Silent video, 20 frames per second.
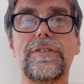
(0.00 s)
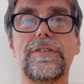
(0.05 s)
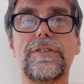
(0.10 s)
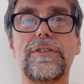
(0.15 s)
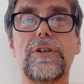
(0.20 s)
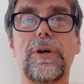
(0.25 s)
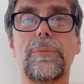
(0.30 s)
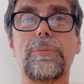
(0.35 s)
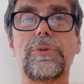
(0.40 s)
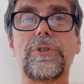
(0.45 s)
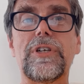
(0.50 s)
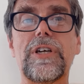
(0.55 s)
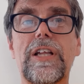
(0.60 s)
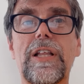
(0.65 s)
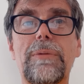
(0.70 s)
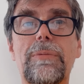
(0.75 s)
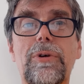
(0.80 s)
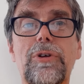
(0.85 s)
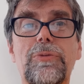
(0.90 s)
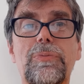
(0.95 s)
not
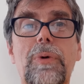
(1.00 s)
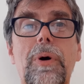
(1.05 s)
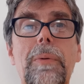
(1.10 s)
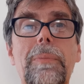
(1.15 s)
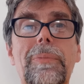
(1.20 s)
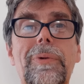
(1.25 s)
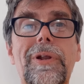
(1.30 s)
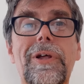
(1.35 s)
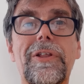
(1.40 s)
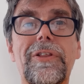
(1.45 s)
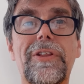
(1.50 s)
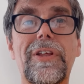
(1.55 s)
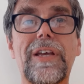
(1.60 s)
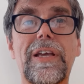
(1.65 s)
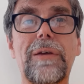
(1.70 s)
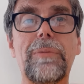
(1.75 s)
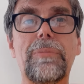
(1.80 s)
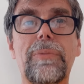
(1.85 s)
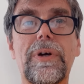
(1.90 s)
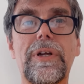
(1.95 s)
particularly the most popular
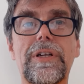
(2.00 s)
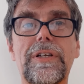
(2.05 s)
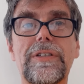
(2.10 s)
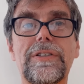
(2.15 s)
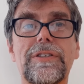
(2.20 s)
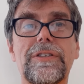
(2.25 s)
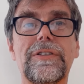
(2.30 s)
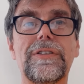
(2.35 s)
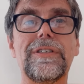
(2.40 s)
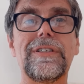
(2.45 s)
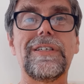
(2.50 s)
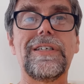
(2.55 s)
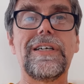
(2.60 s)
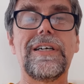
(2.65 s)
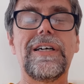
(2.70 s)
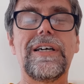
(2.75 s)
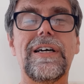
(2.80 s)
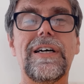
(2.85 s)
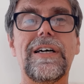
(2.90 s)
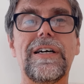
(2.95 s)
thing, but it's
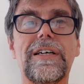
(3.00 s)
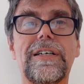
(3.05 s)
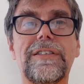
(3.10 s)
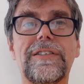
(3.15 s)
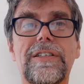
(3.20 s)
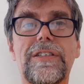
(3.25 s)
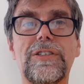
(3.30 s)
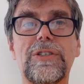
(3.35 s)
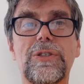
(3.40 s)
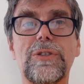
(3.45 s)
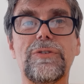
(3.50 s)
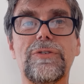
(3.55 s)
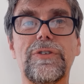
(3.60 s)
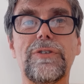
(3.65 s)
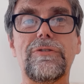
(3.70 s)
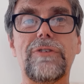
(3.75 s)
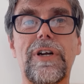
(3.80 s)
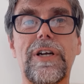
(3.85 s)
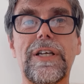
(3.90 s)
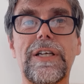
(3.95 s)
essential for
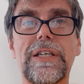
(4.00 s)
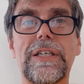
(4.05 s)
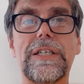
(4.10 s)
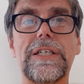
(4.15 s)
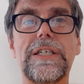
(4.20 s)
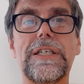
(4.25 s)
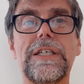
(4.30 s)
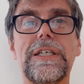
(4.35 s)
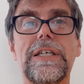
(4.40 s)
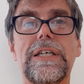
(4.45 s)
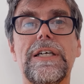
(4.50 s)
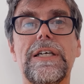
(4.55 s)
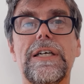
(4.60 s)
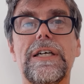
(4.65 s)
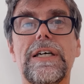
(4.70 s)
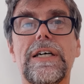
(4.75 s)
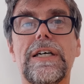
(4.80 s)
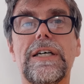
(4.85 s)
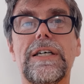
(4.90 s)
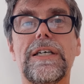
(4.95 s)
running
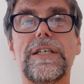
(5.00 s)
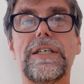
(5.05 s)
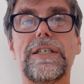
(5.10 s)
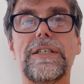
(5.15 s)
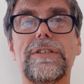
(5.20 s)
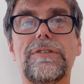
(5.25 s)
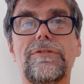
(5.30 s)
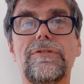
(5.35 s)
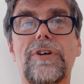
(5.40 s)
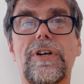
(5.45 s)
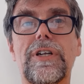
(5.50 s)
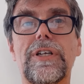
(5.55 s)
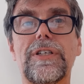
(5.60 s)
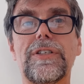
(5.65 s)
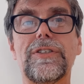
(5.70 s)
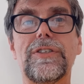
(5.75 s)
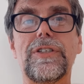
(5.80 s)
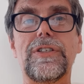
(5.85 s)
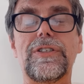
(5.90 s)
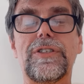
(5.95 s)
the
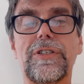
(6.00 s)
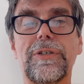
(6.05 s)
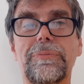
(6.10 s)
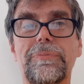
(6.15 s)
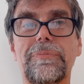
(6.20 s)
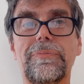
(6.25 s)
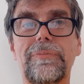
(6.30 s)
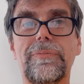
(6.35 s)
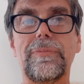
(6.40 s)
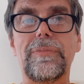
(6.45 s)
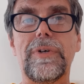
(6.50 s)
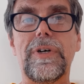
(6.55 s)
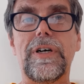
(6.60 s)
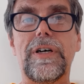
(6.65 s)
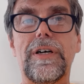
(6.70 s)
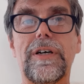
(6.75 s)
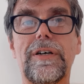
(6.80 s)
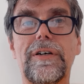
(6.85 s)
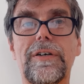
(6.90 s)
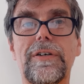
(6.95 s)
system.
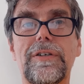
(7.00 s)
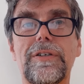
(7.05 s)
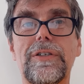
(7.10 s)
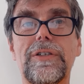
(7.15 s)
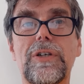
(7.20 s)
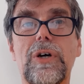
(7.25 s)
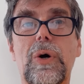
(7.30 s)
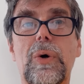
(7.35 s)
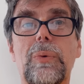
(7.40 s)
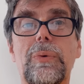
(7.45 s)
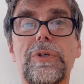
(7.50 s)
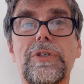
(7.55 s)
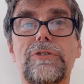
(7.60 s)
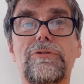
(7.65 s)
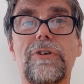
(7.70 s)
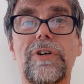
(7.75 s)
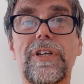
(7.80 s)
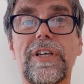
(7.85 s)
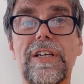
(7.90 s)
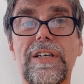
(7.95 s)
Not always
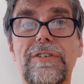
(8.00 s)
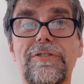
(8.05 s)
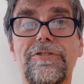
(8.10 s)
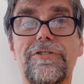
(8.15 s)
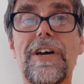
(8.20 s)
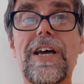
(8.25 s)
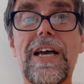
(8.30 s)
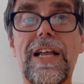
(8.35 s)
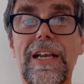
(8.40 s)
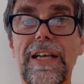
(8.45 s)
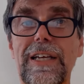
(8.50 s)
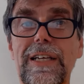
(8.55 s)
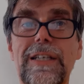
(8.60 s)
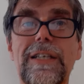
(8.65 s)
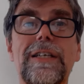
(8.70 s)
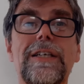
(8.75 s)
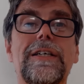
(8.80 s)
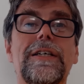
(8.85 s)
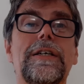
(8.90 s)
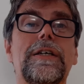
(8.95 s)
running it fairly,
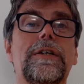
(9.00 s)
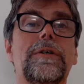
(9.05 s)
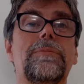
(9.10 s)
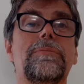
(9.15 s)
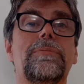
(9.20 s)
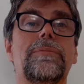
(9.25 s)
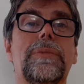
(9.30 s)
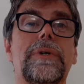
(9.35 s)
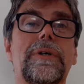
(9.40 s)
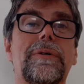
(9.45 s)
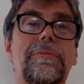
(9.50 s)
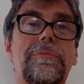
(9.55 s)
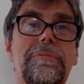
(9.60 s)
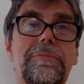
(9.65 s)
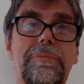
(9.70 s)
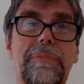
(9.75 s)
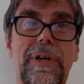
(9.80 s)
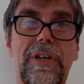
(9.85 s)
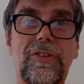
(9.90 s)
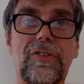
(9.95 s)
but
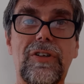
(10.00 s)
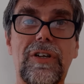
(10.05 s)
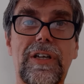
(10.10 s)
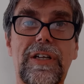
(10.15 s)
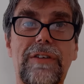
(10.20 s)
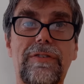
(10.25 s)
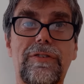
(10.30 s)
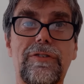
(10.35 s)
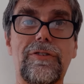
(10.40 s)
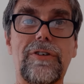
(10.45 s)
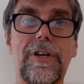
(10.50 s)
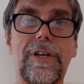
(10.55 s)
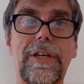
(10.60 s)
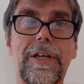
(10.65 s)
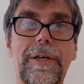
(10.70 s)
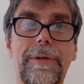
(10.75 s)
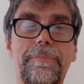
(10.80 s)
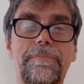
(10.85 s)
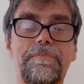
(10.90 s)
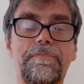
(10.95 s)
basically for
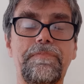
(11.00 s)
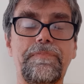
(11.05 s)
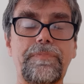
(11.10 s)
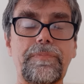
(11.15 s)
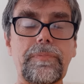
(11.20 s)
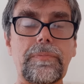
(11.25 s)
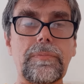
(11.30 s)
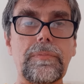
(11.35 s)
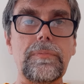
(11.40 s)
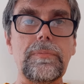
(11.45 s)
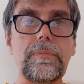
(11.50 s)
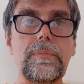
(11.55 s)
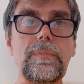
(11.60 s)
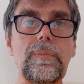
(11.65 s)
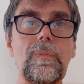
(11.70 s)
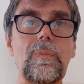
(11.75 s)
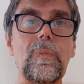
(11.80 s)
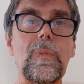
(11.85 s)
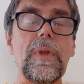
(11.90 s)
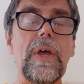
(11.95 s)
running it.
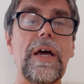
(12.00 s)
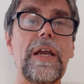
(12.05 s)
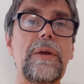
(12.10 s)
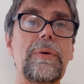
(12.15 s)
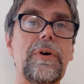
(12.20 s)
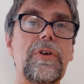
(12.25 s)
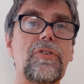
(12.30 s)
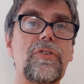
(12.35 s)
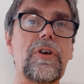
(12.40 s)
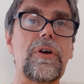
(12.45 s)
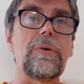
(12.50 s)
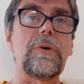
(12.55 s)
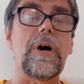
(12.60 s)
Anyway, so